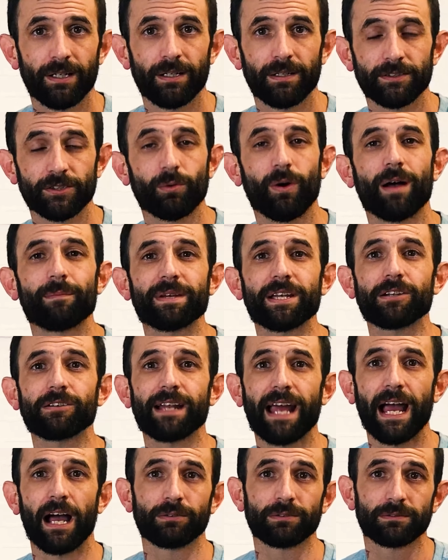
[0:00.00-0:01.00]
So I'm here
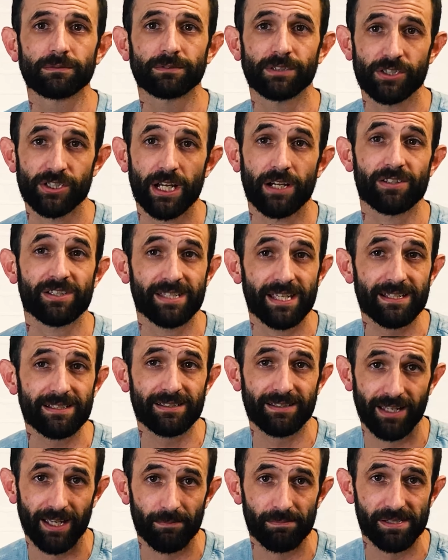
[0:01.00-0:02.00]
now to share 6
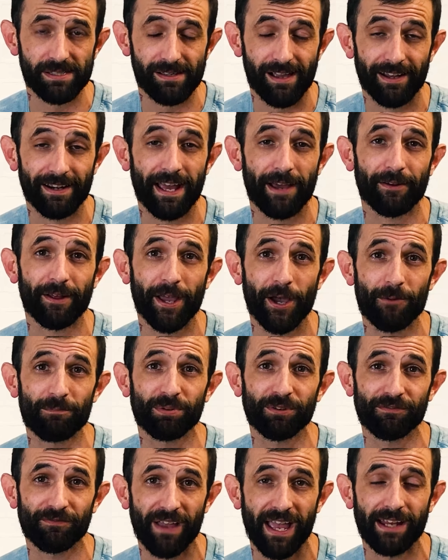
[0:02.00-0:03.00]
tips on how to help
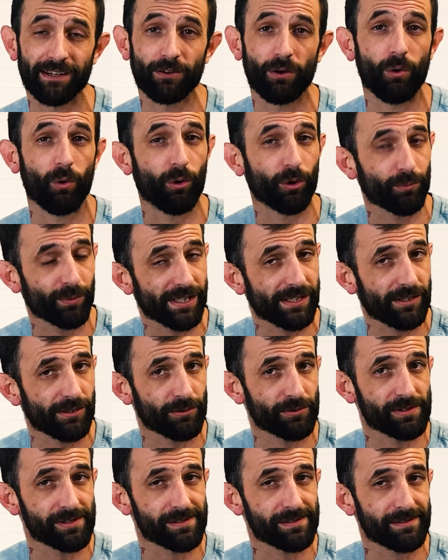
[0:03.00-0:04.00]
prevent or
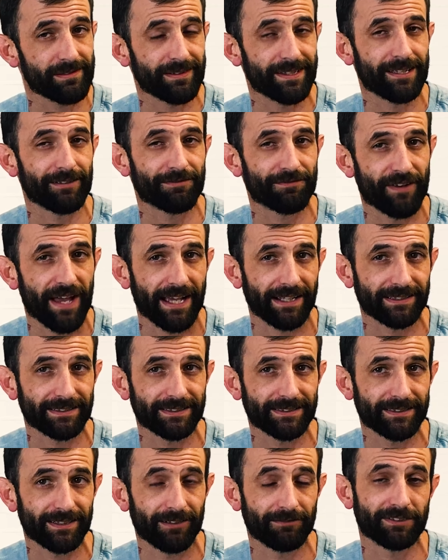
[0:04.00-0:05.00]
reduce the
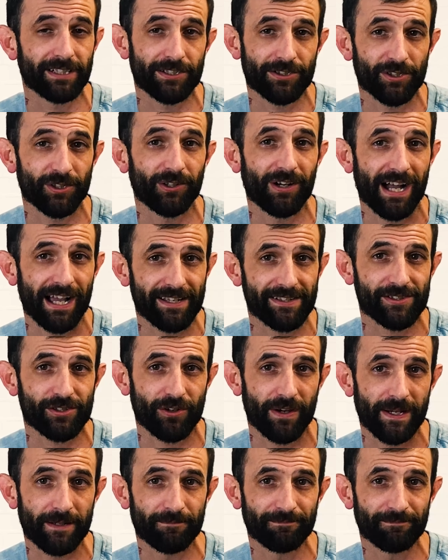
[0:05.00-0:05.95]
effects of digital eye strain.